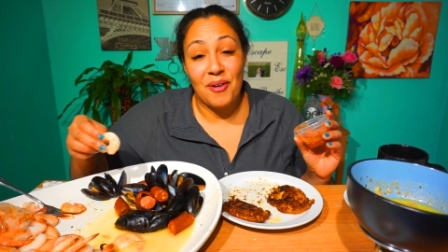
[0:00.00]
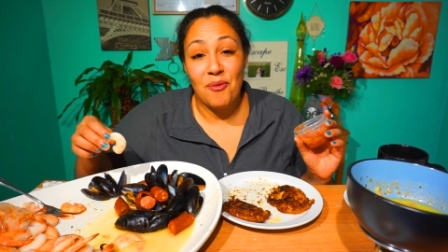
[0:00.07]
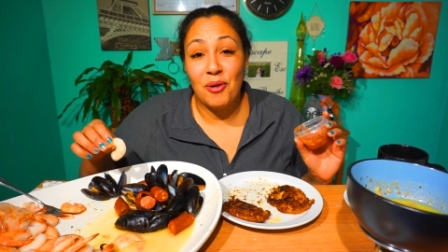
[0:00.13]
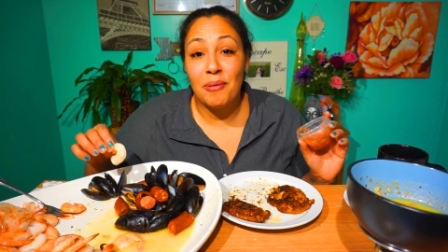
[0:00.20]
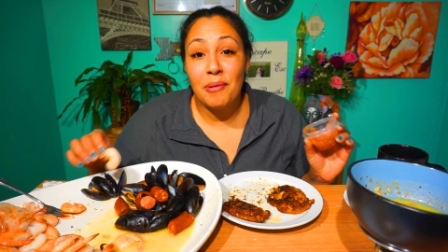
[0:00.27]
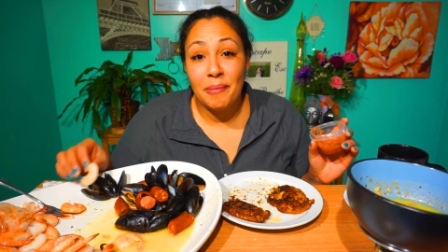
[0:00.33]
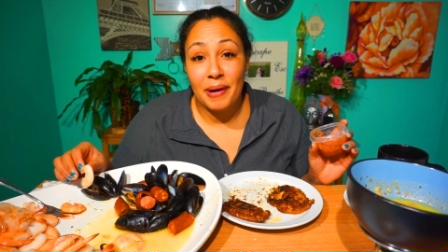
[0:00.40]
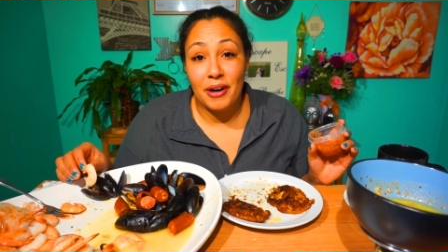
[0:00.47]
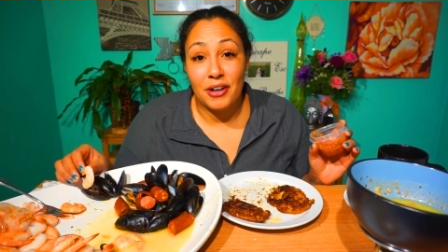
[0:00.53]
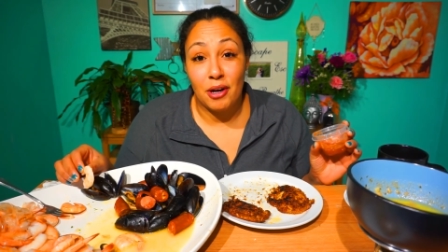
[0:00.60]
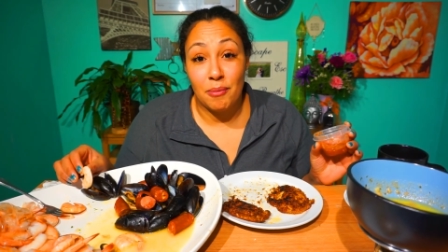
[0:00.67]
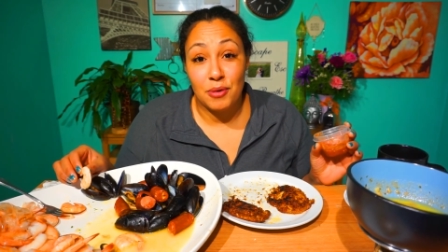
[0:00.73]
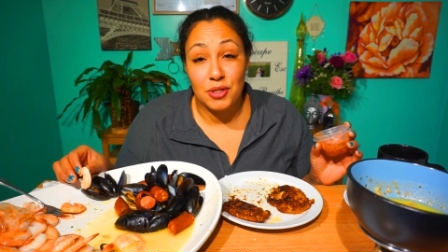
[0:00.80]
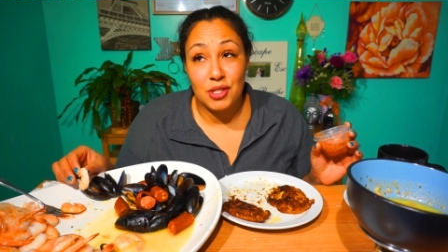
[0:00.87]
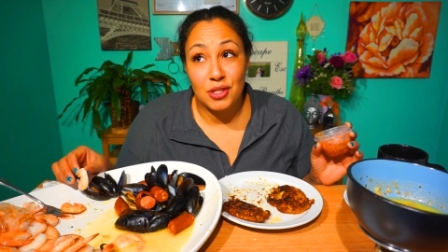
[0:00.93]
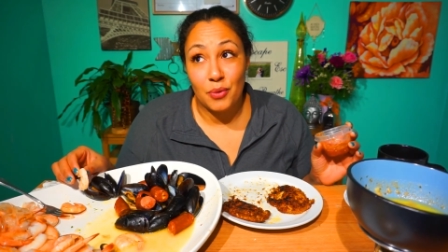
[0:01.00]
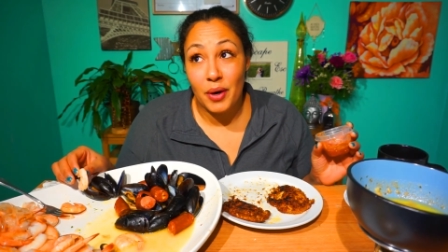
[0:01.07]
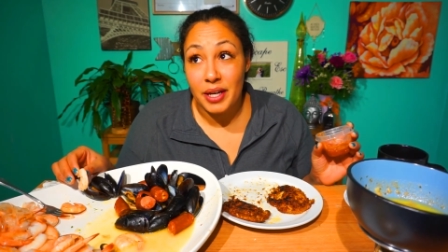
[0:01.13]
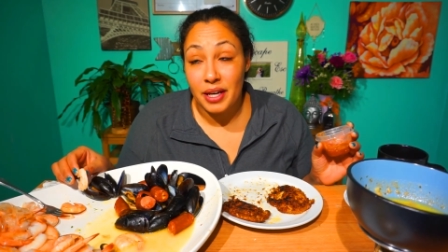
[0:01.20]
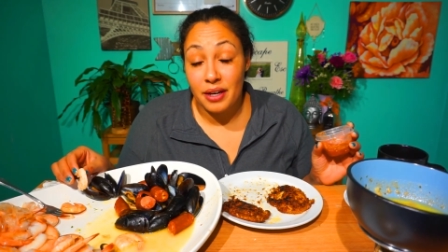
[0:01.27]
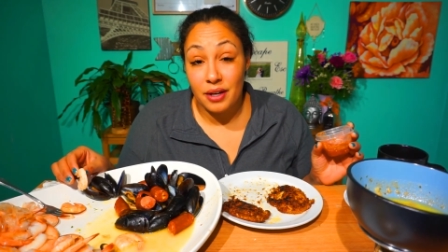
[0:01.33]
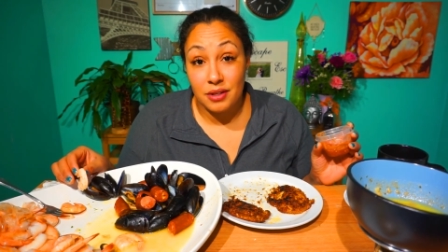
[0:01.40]
We've been married almost
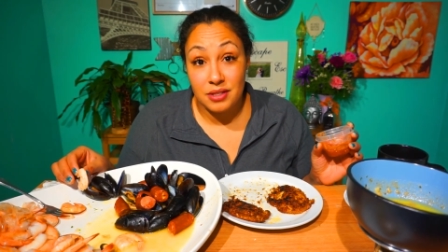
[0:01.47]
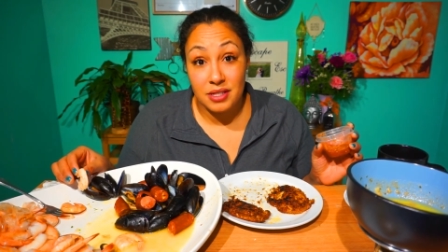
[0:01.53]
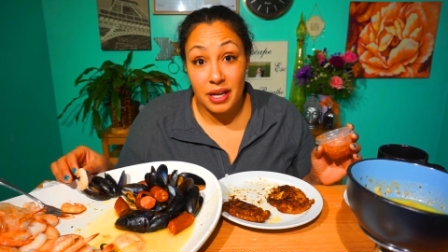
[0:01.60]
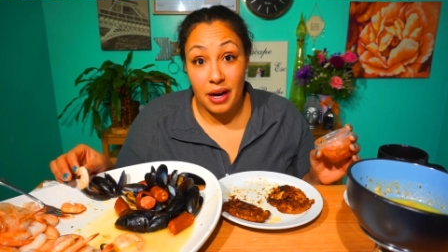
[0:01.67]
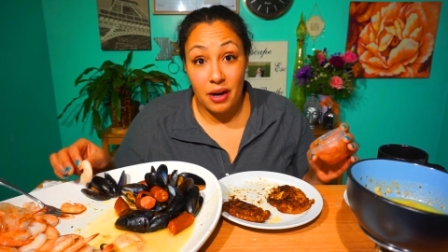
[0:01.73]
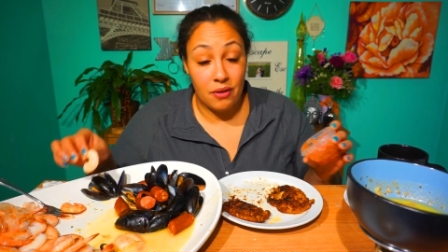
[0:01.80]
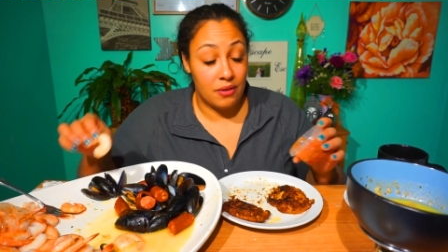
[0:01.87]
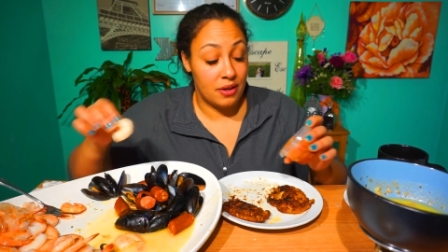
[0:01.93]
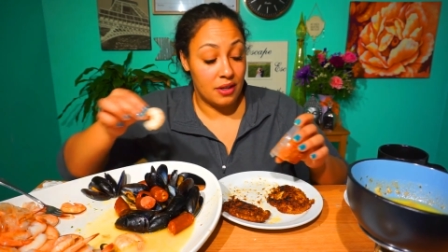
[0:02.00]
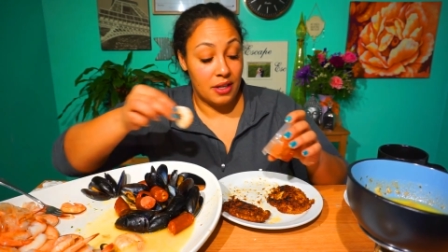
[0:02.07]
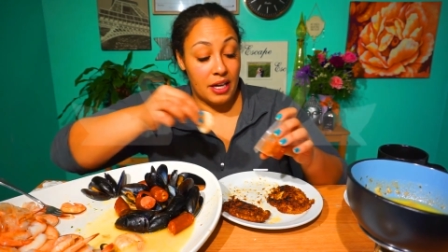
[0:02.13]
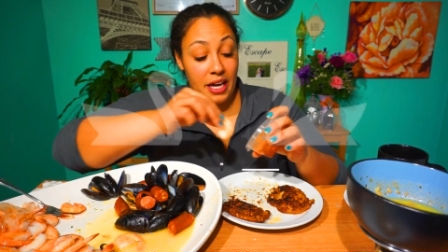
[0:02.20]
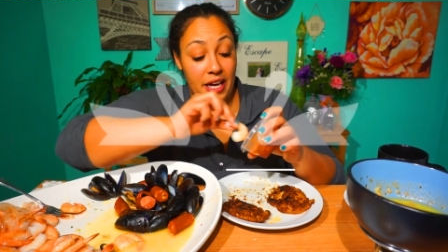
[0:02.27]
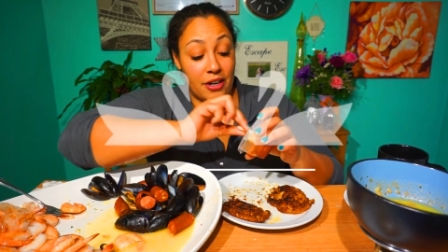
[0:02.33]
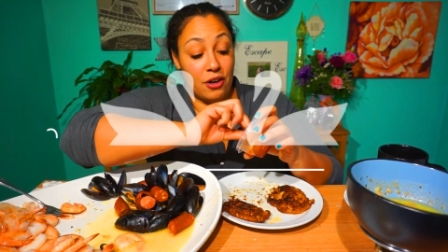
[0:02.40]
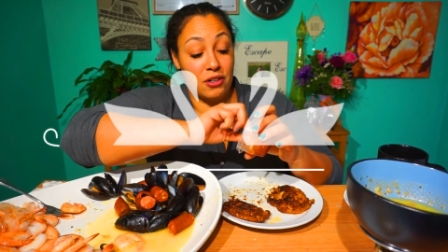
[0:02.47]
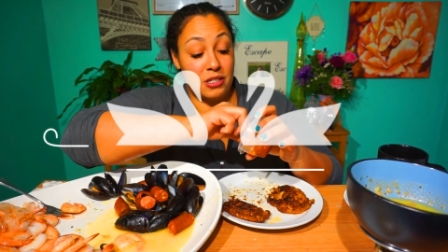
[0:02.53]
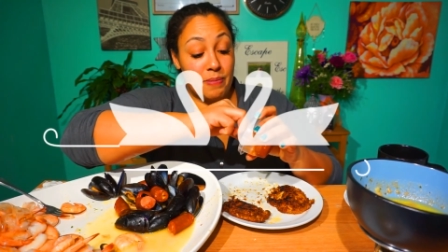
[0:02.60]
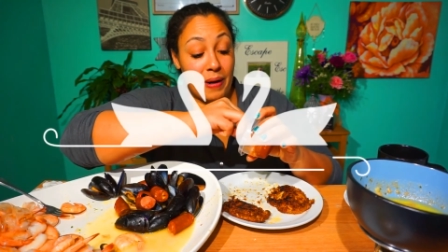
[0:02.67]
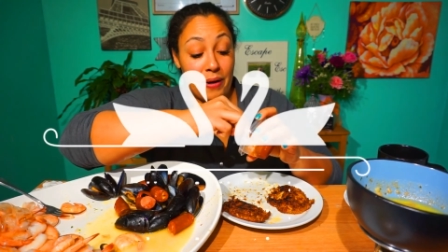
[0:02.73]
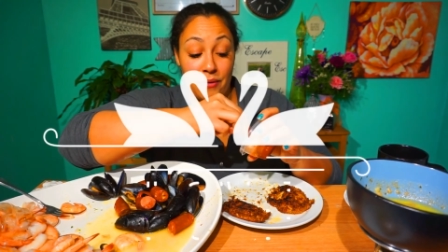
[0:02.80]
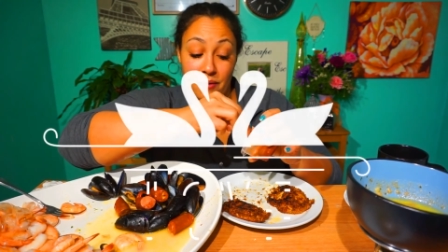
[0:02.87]
20 years now. It goes
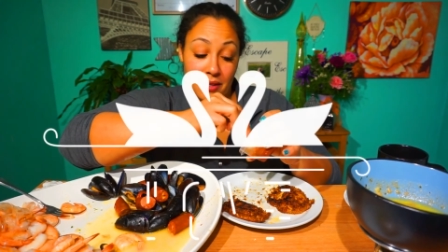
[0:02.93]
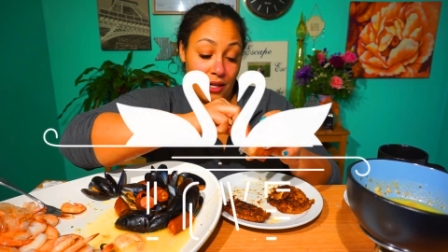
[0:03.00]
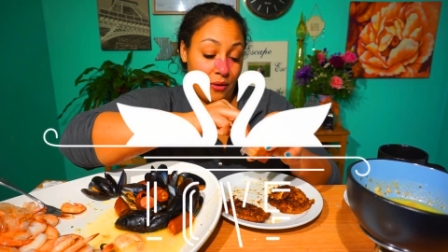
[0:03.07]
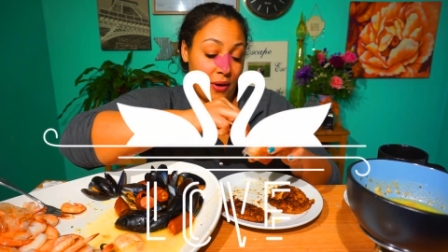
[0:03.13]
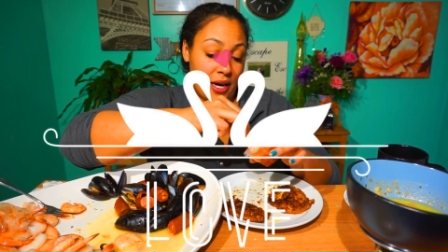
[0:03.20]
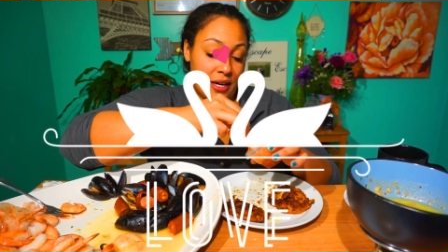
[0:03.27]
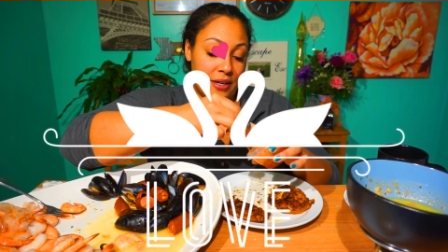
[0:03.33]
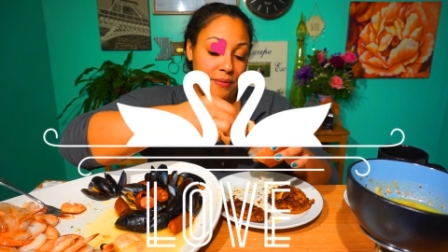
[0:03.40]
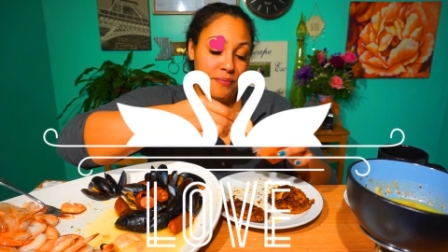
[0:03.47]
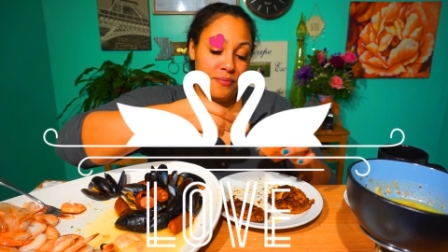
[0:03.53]
by really quick.